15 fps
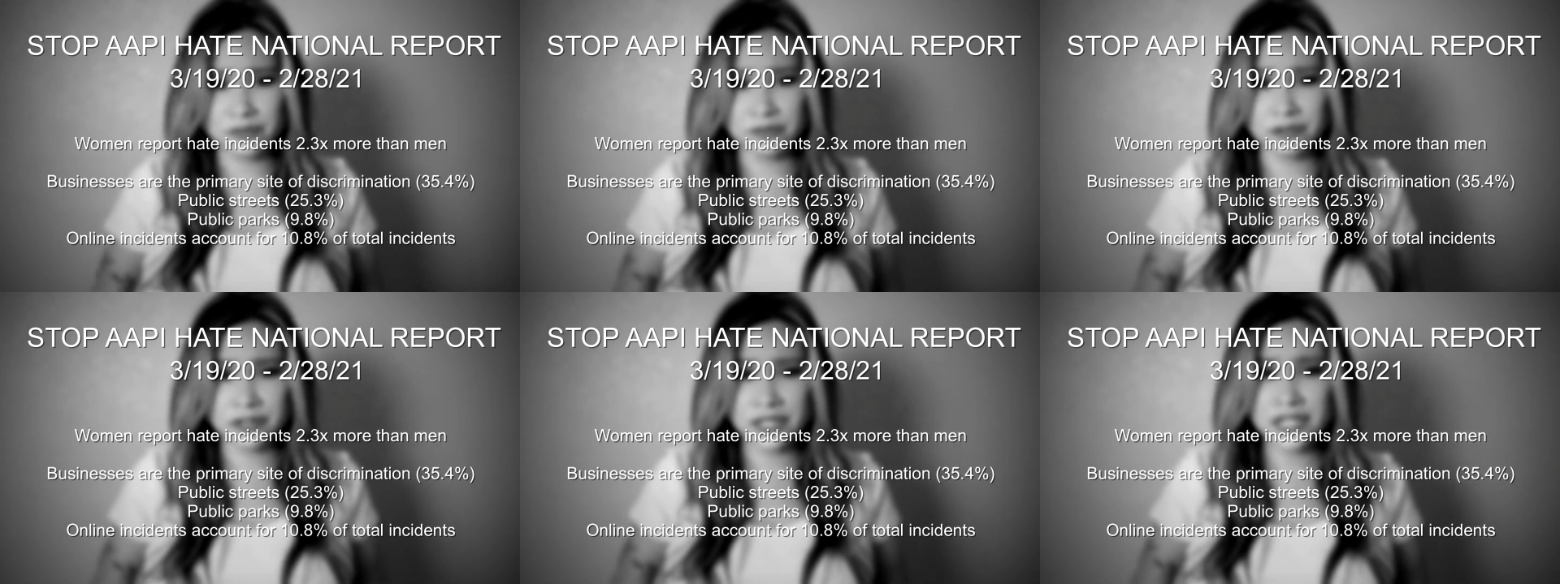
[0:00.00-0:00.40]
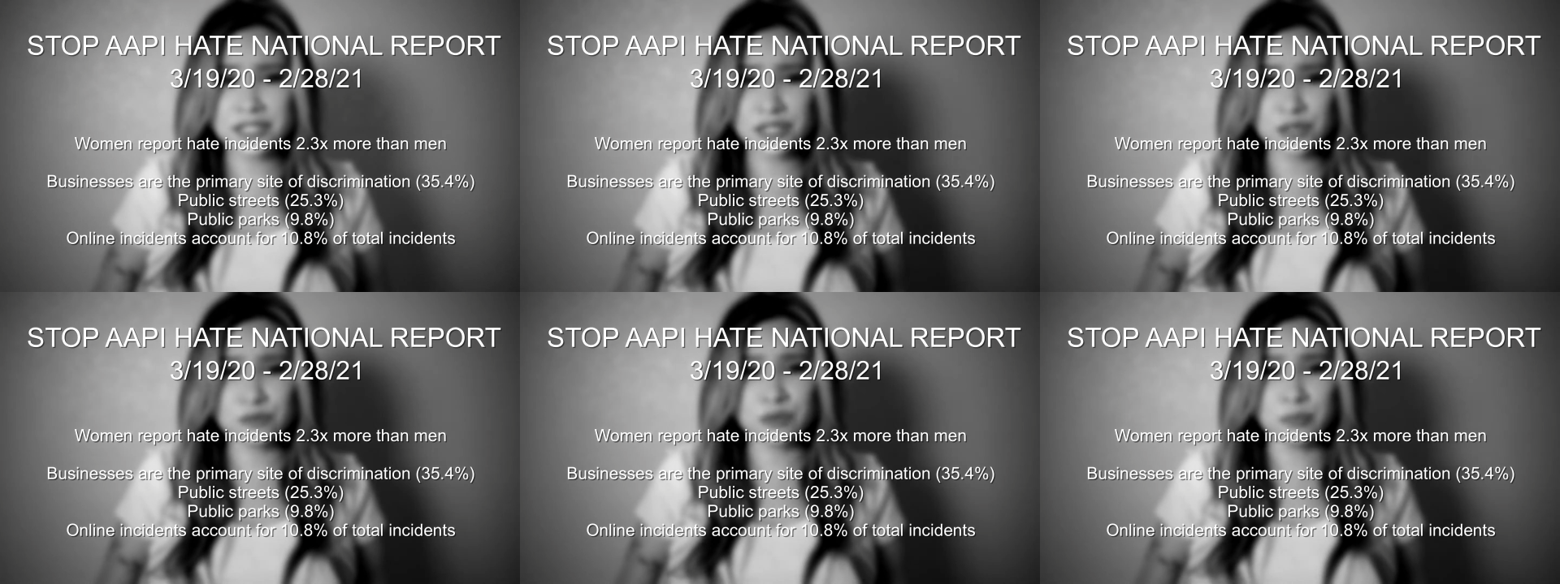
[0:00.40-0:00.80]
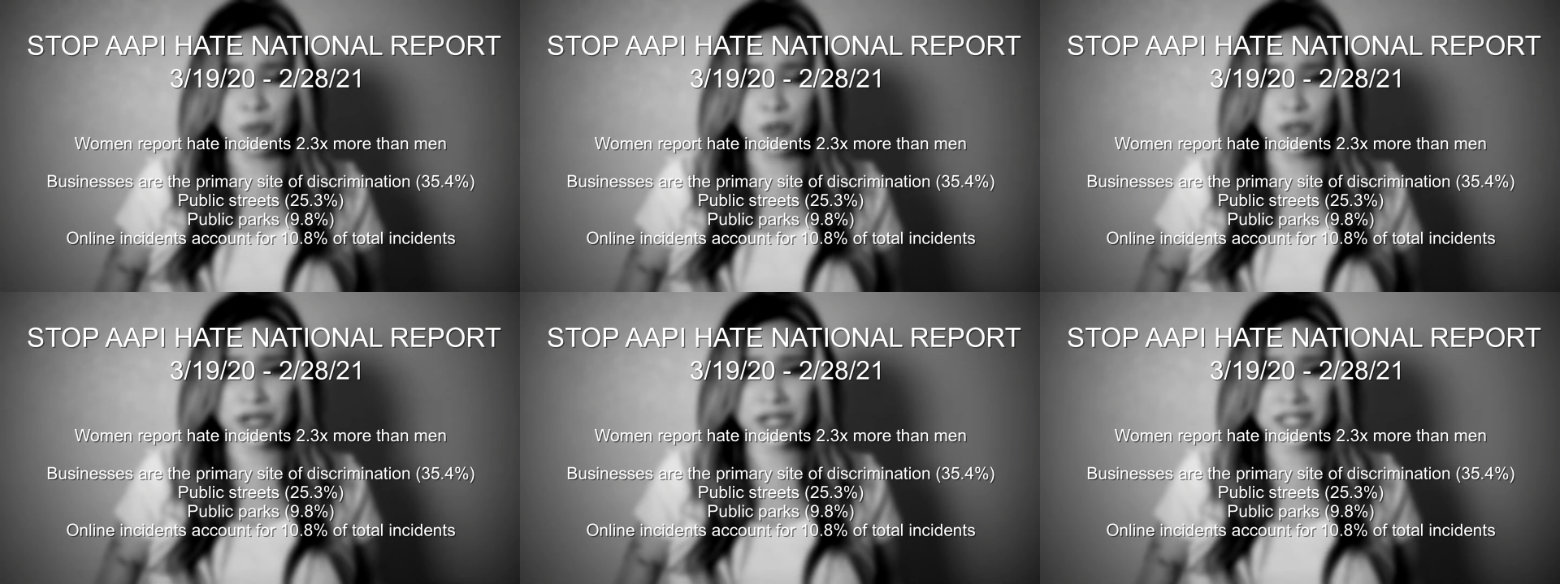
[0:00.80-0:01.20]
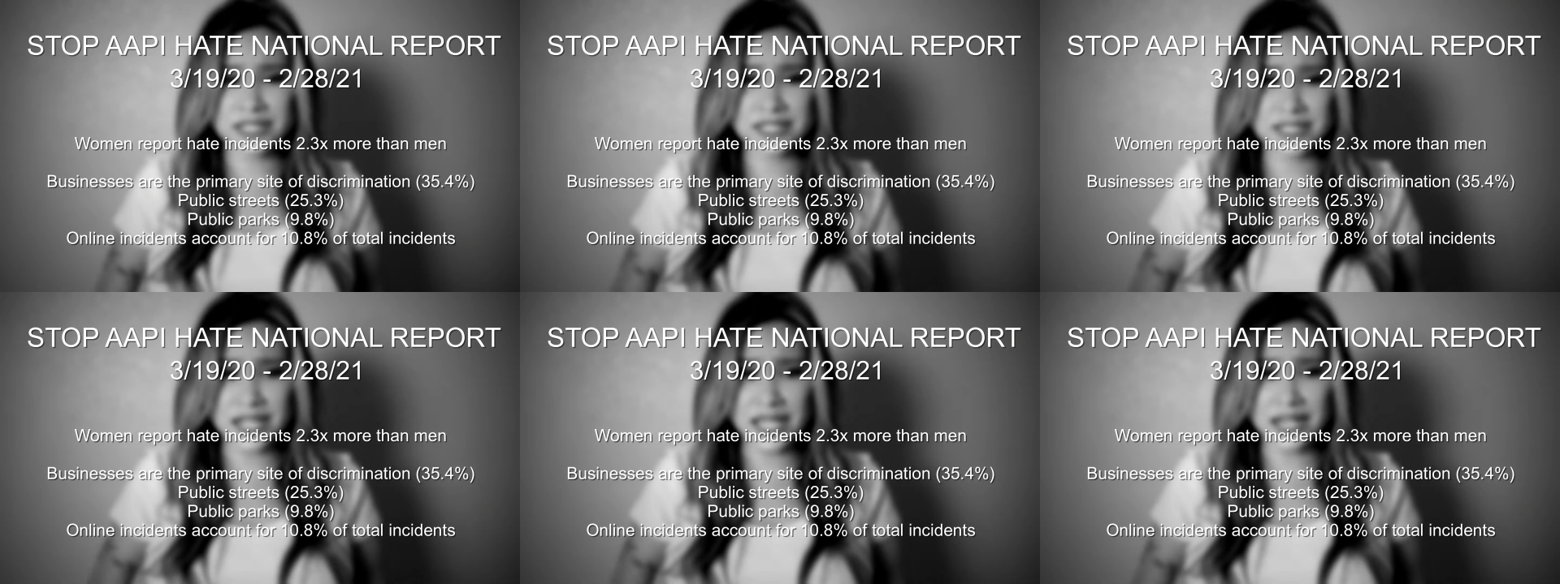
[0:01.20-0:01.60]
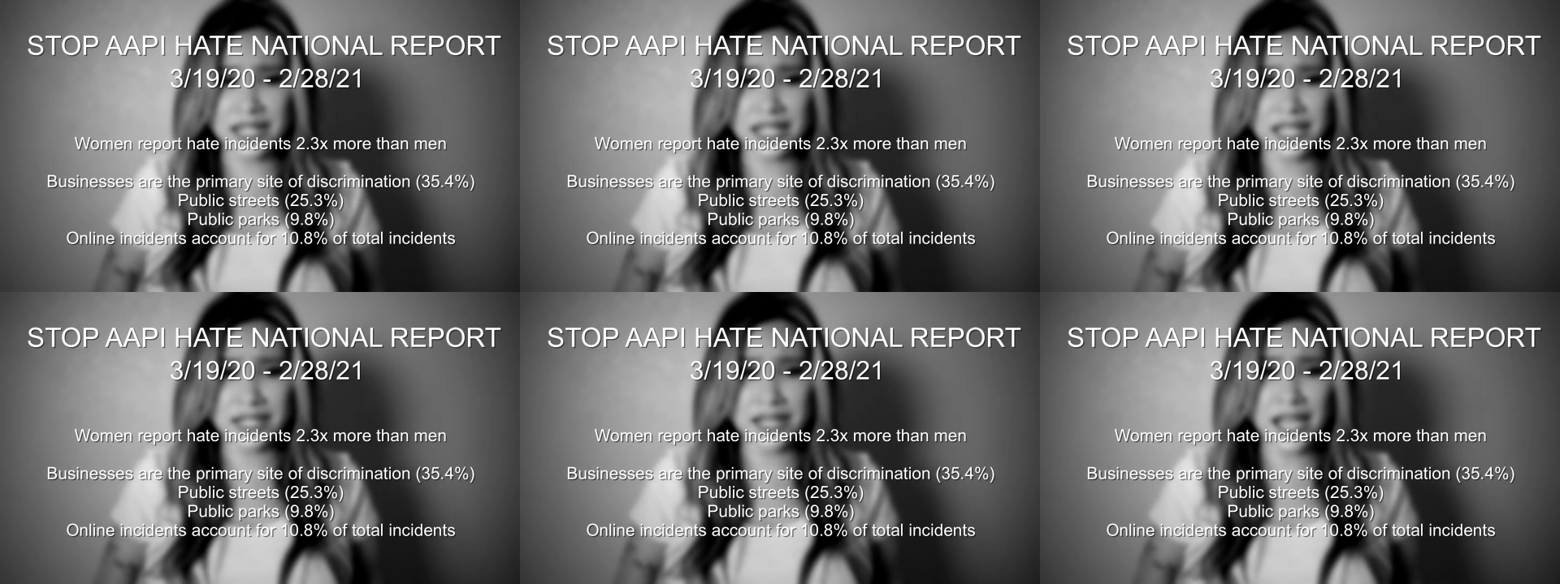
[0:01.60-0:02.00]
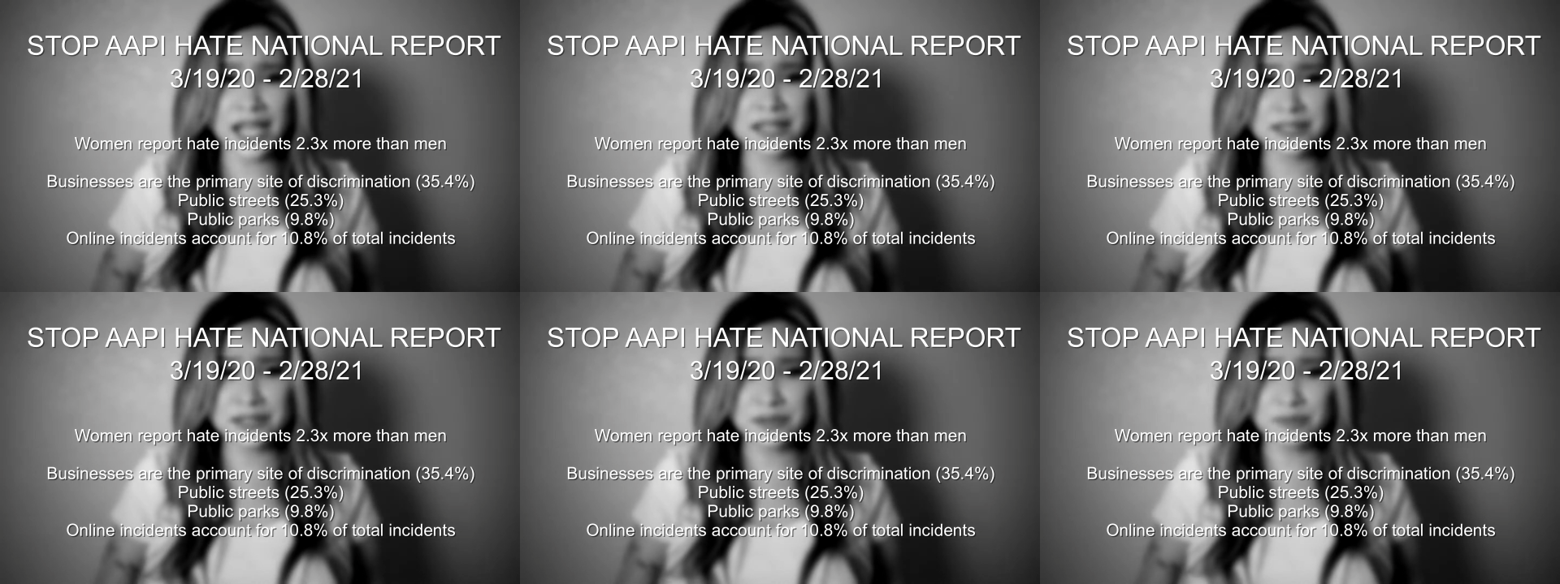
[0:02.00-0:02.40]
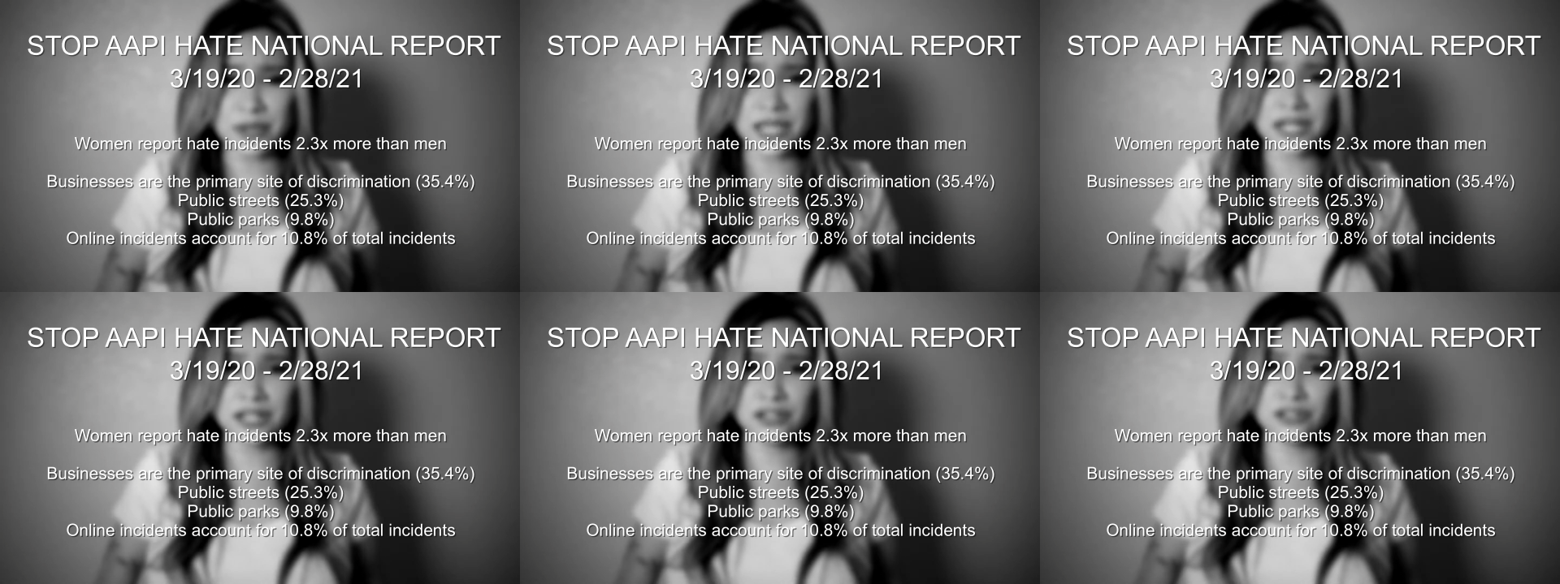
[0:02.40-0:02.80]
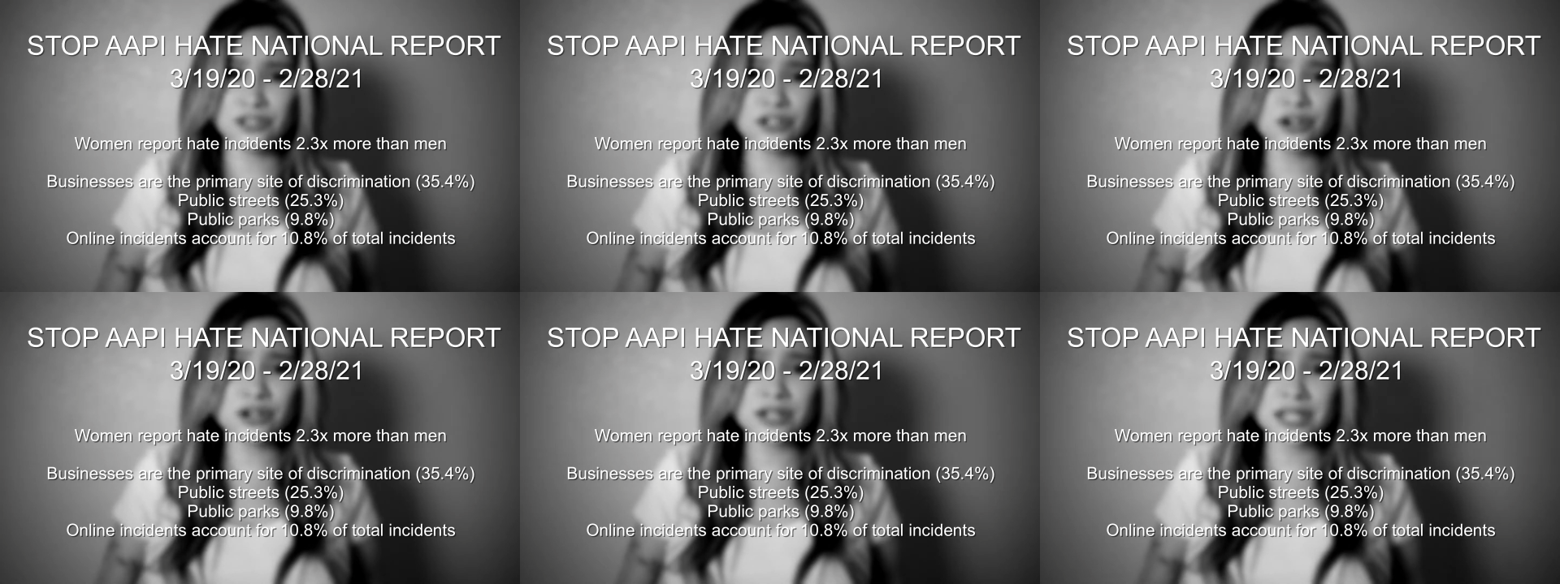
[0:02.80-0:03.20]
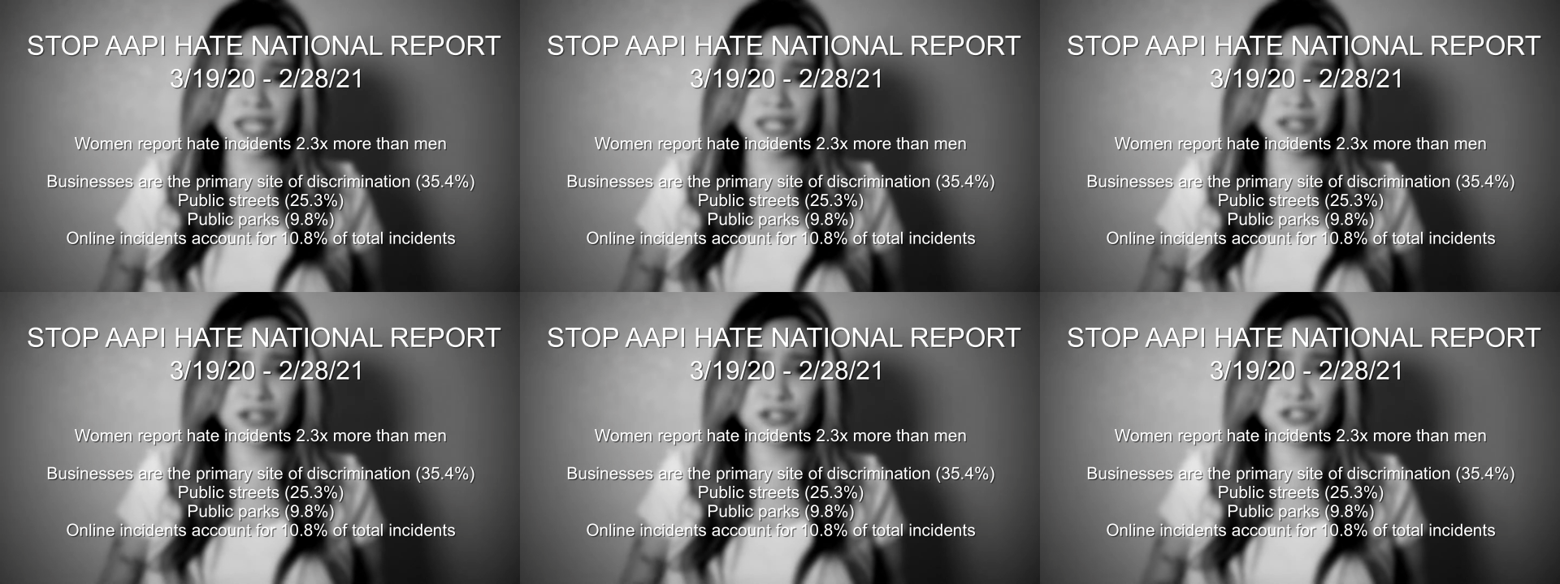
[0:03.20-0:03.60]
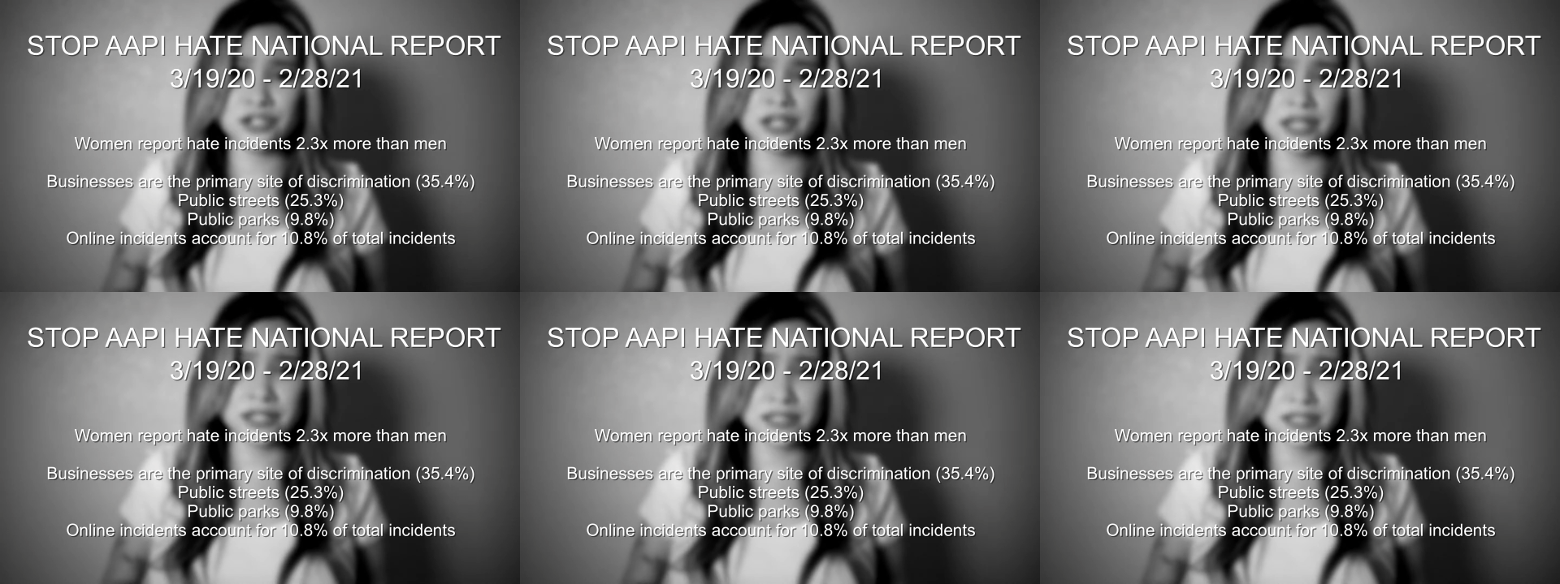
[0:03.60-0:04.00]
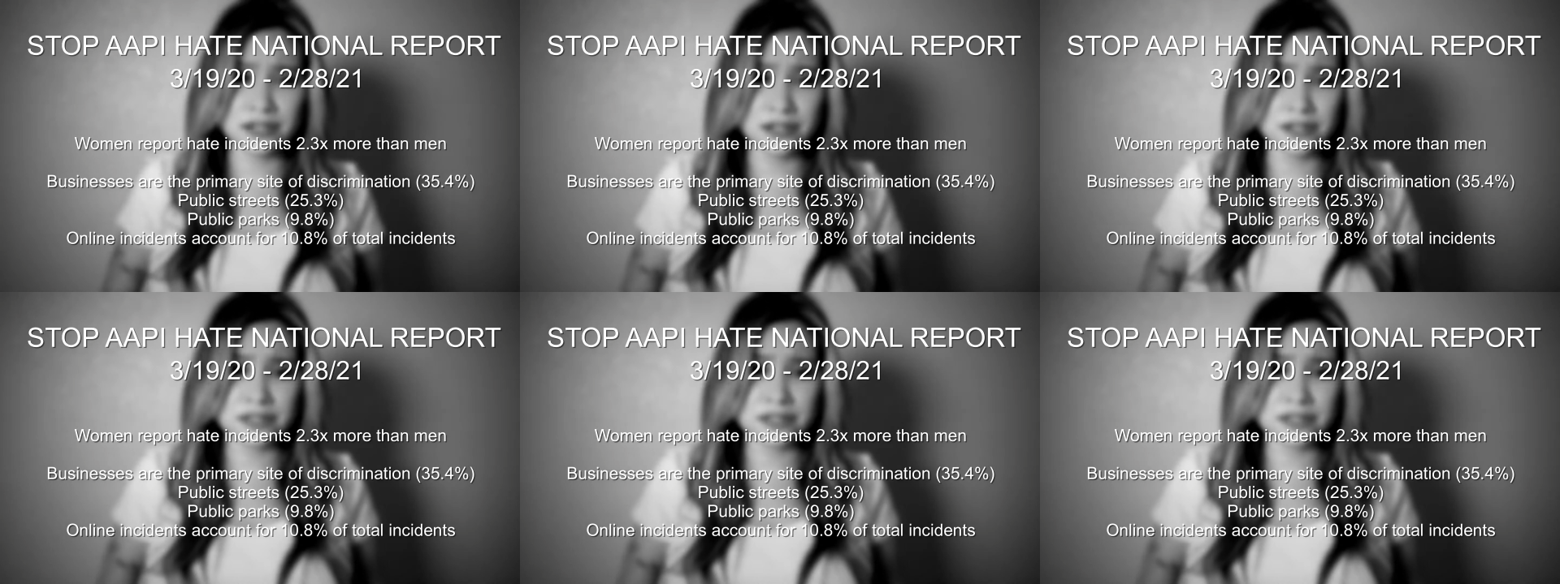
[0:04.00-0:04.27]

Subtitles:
(no speaker visible)